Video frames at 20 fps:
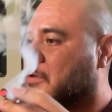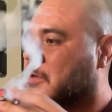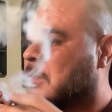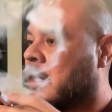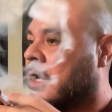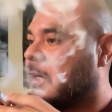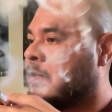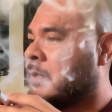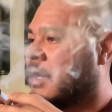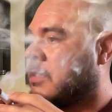
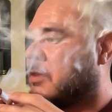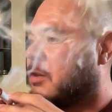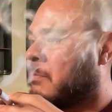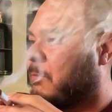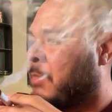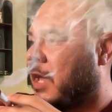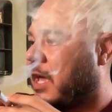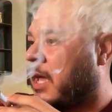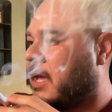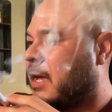Another
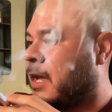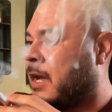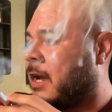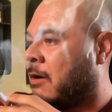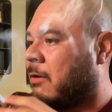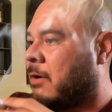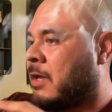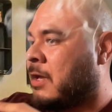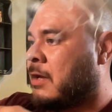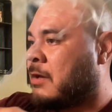Bay
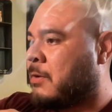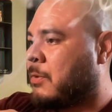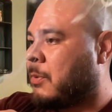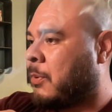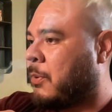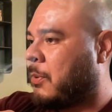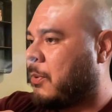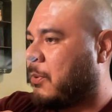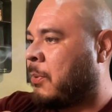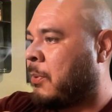Area.
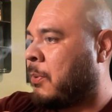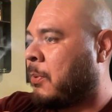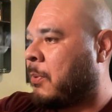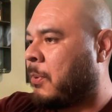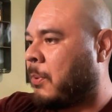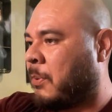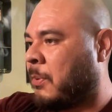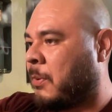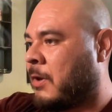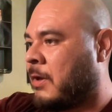
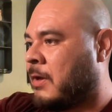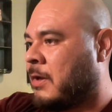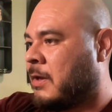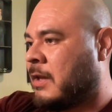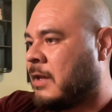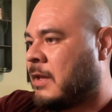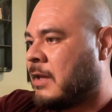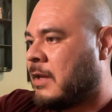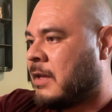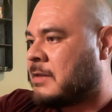
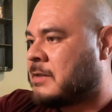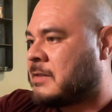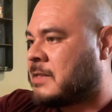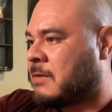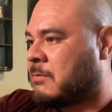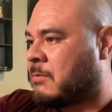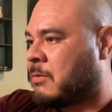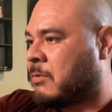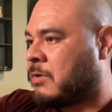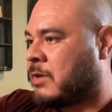Let's see
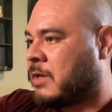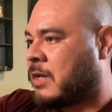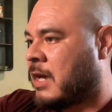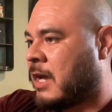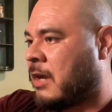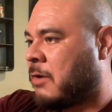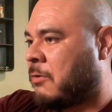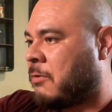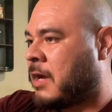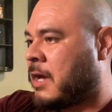what we got
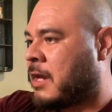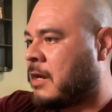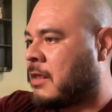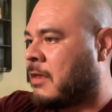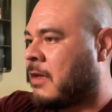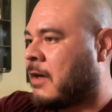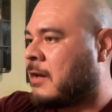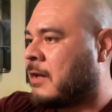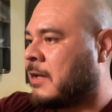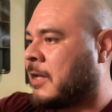here. We got a
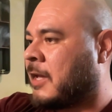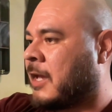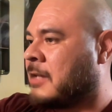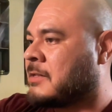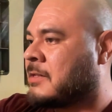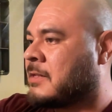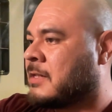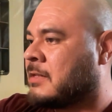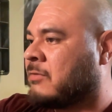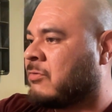lot of
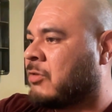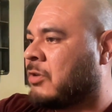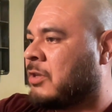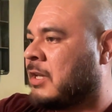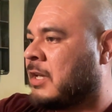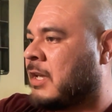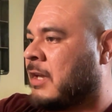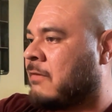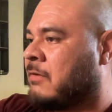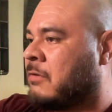guesses for the
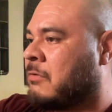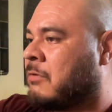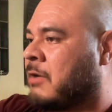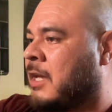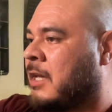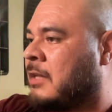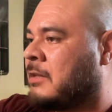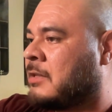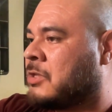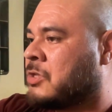
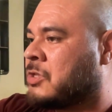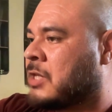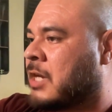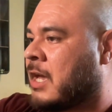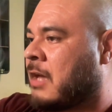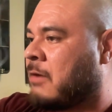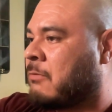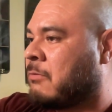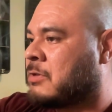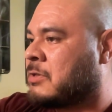giveaway in the
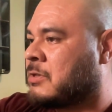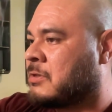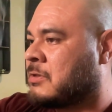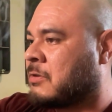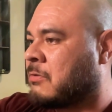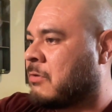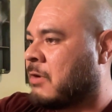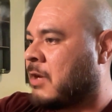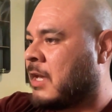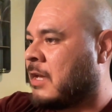chat, which is
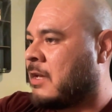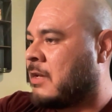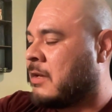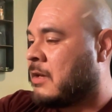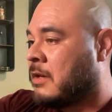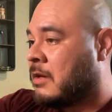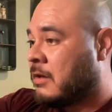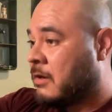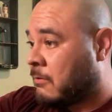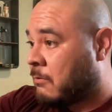great.
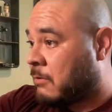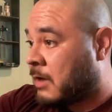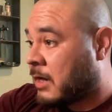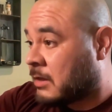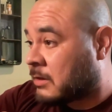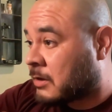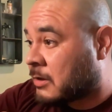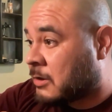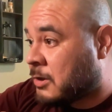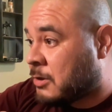We got
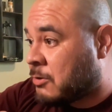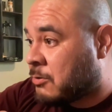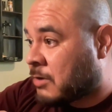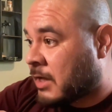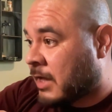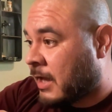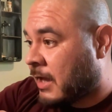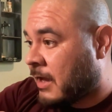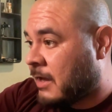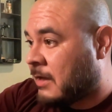the
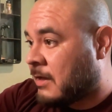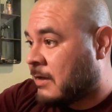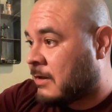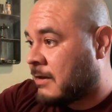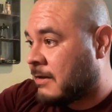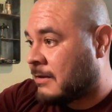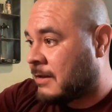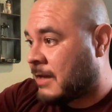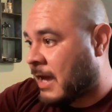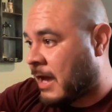UK
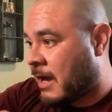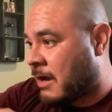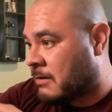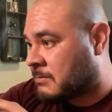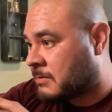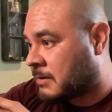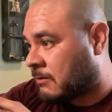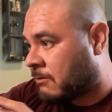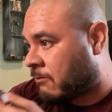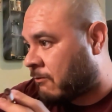in the house
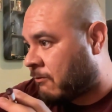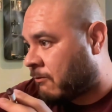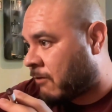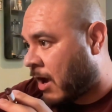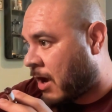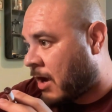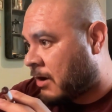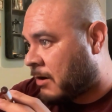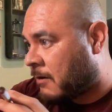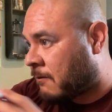with
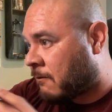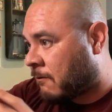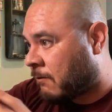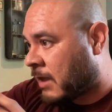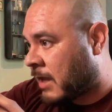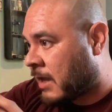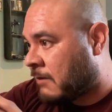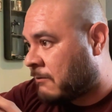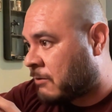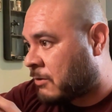Fire
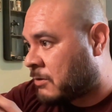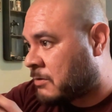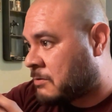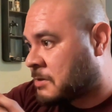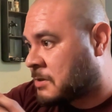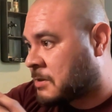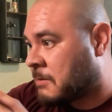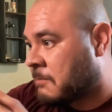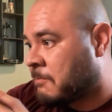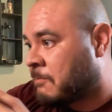
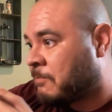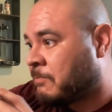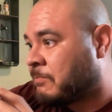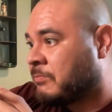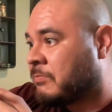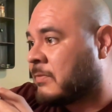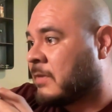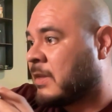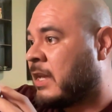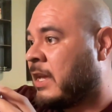Flavors.
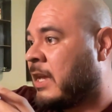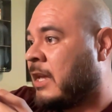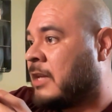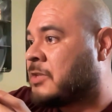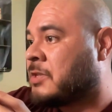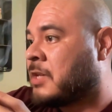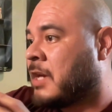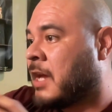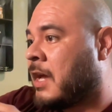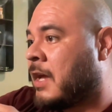
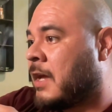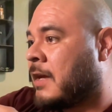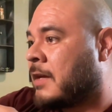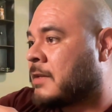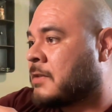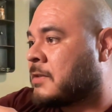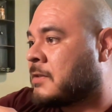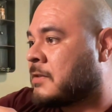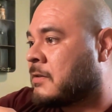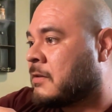
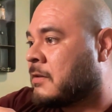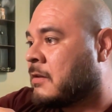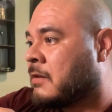HX.